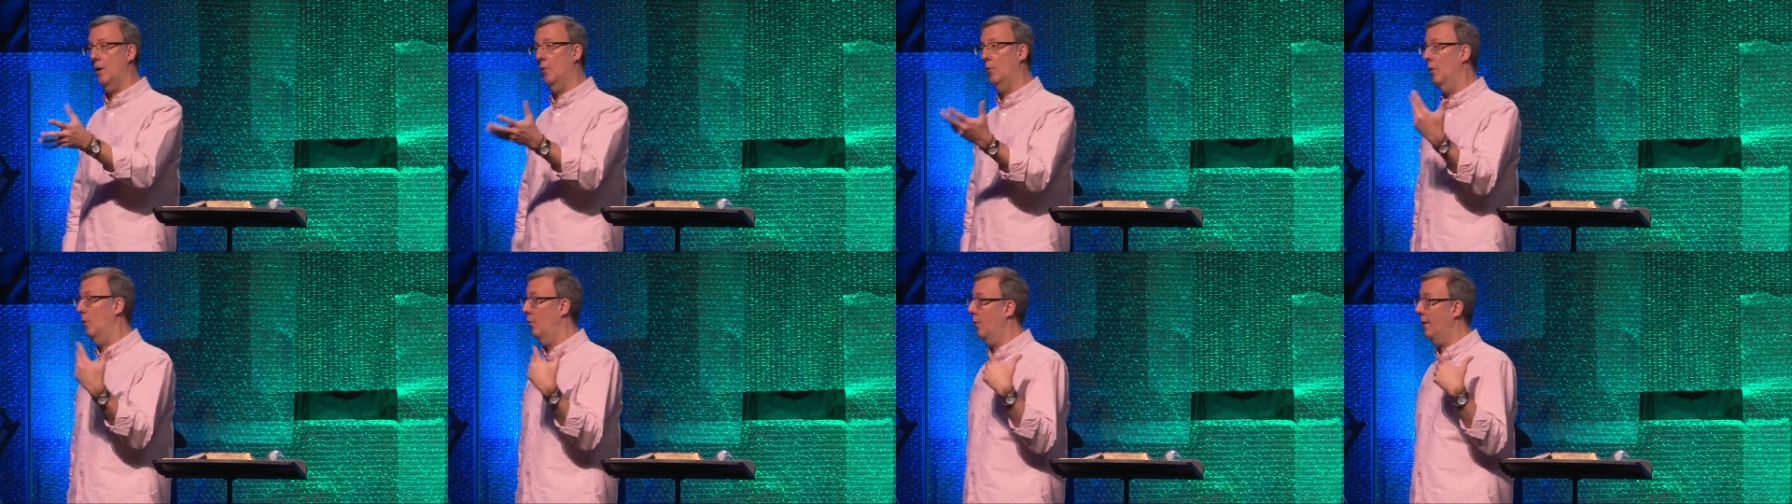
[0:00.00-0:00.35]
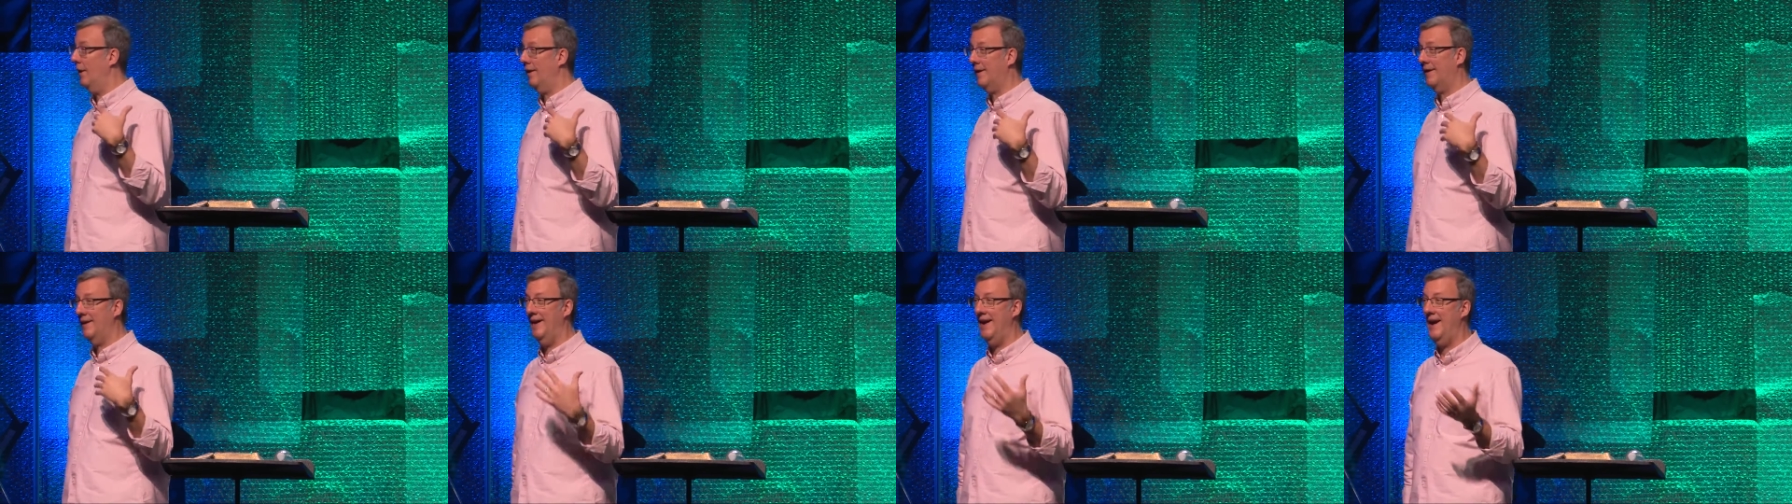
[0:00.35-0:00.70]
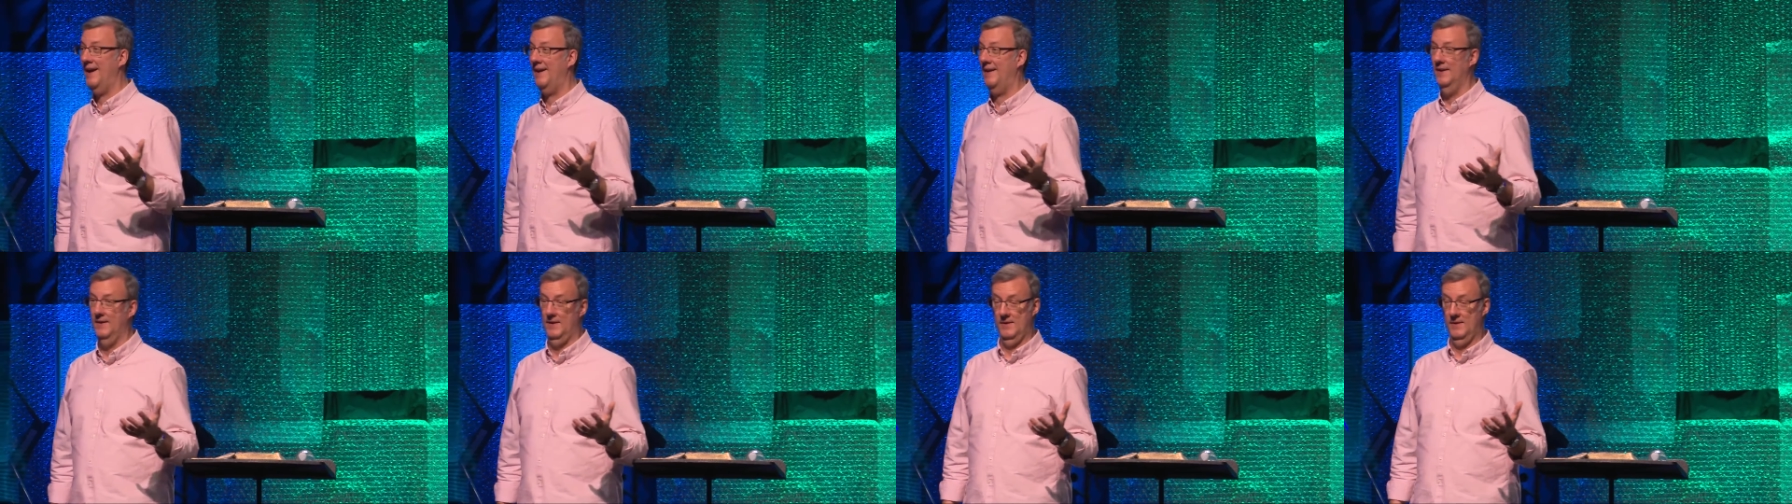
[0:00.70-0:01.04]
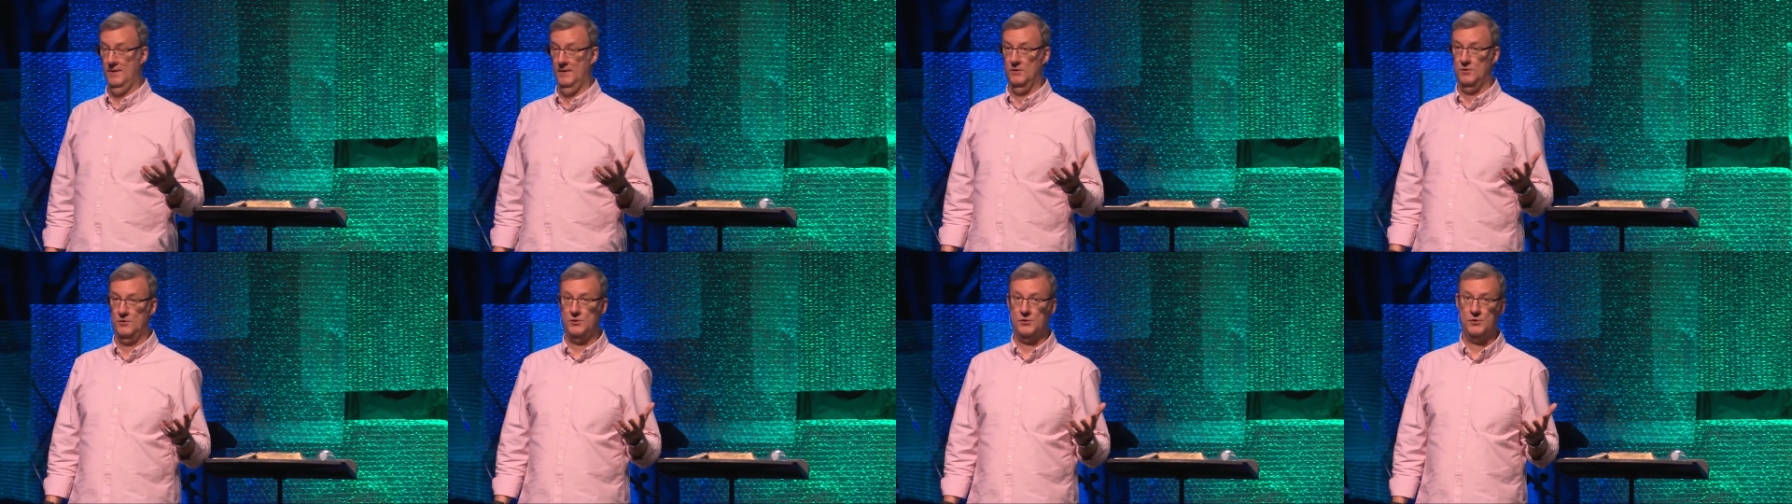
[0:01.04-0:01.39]
well, where can I
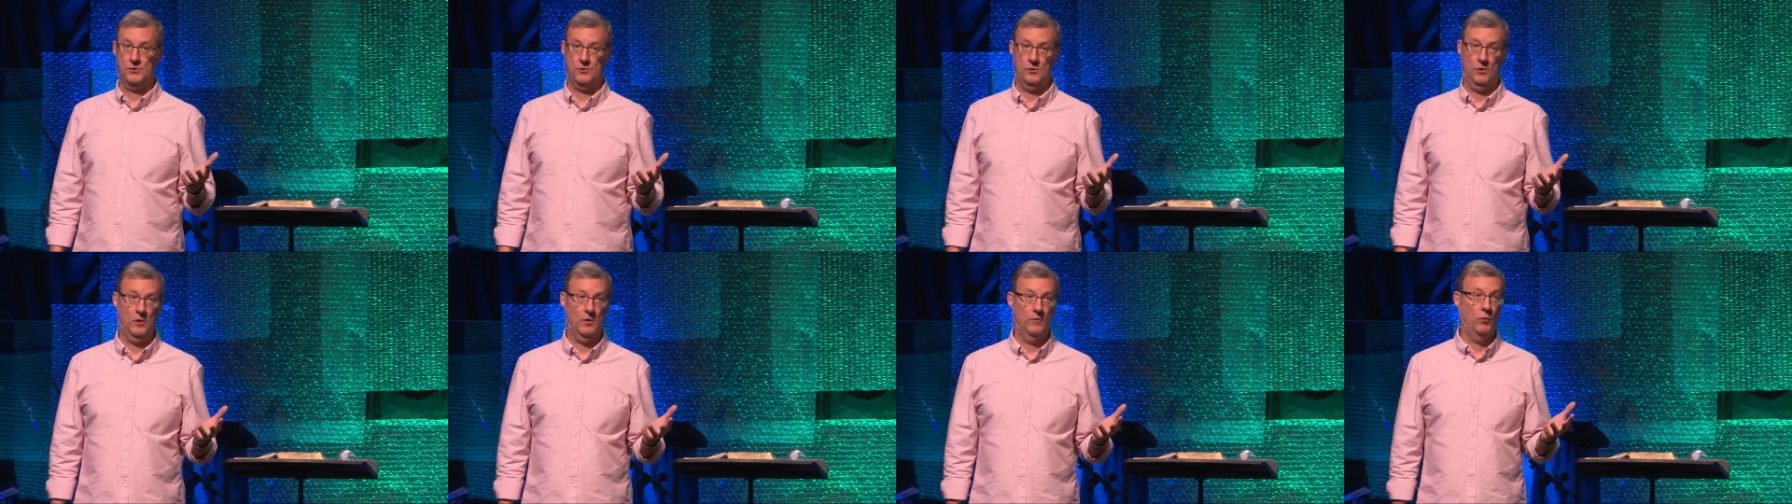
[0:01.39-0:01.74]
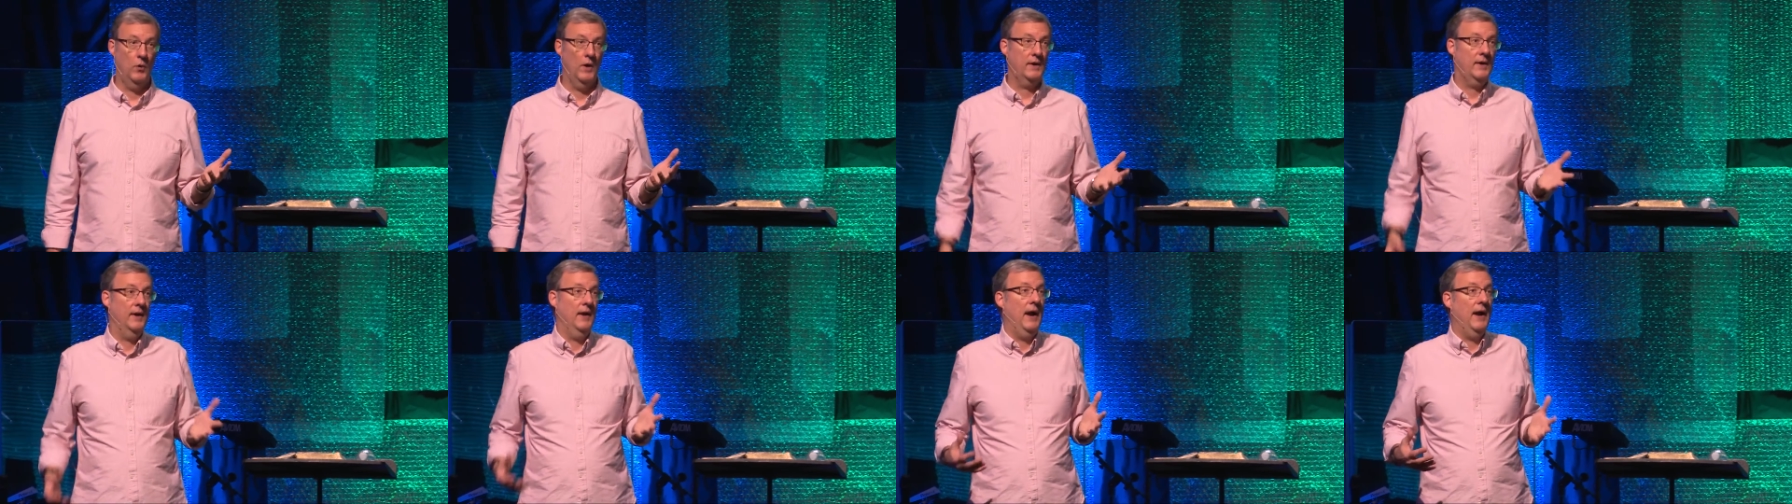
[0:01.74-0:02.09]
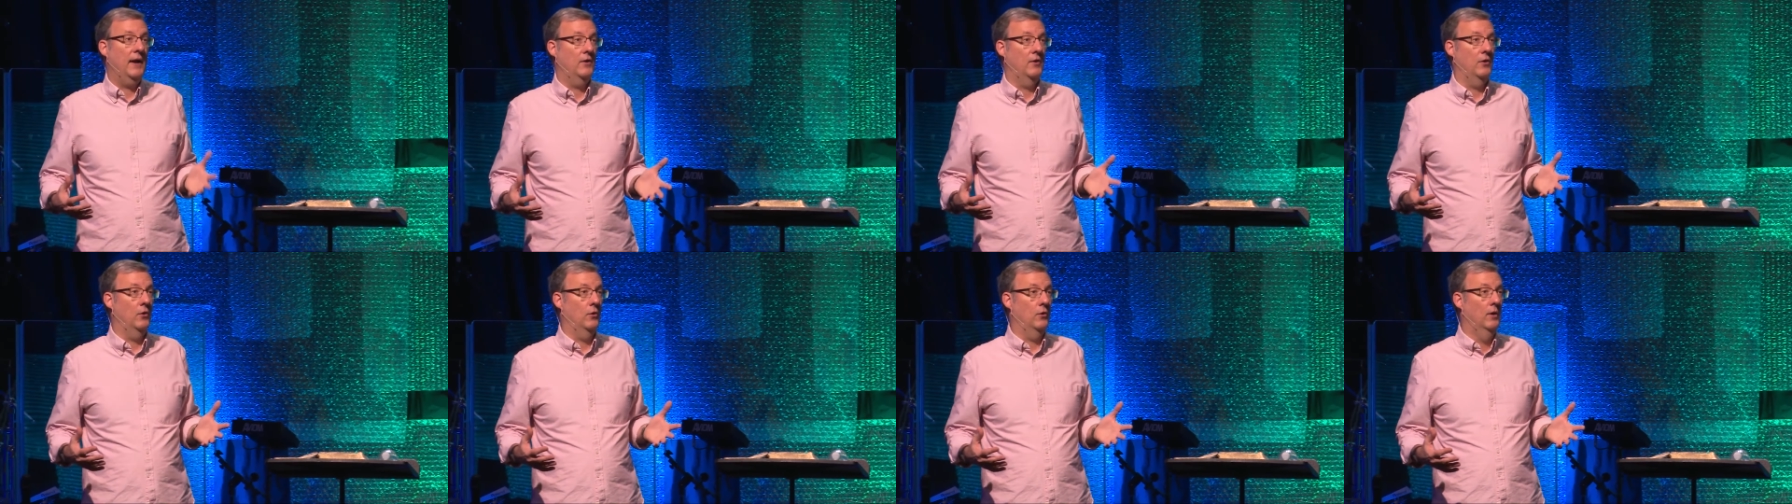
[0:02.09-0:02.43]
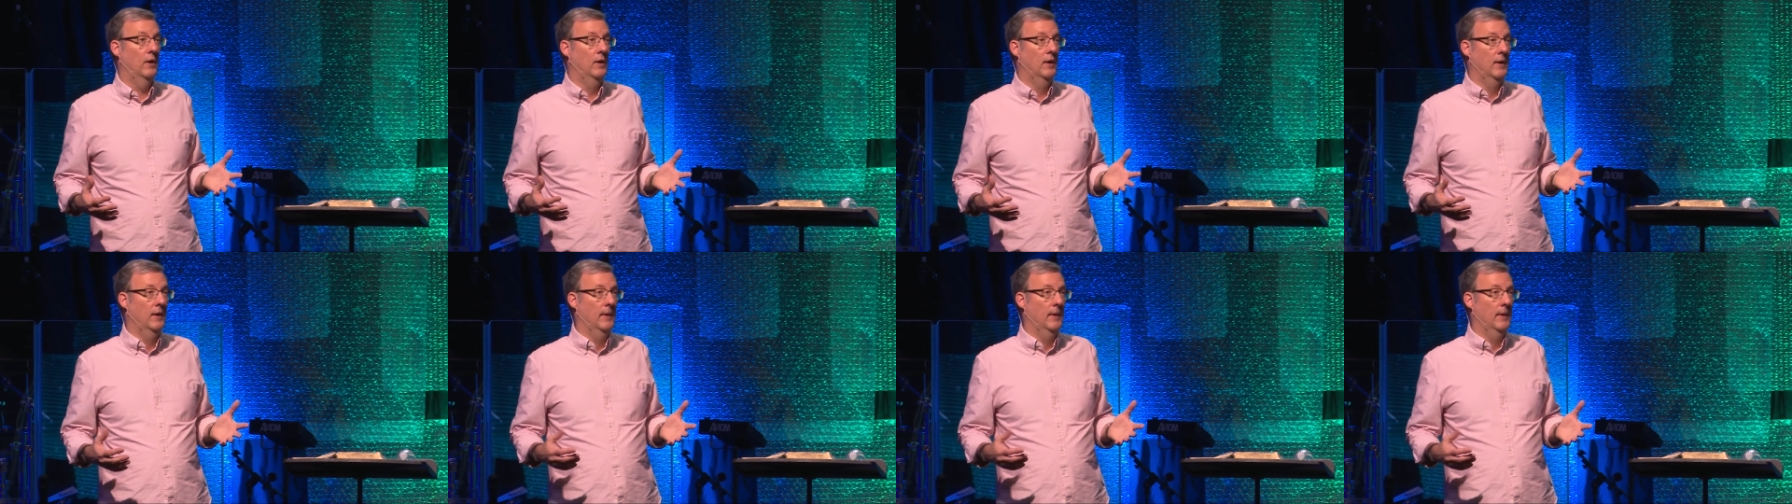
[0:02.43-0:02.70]
serve? What can I do?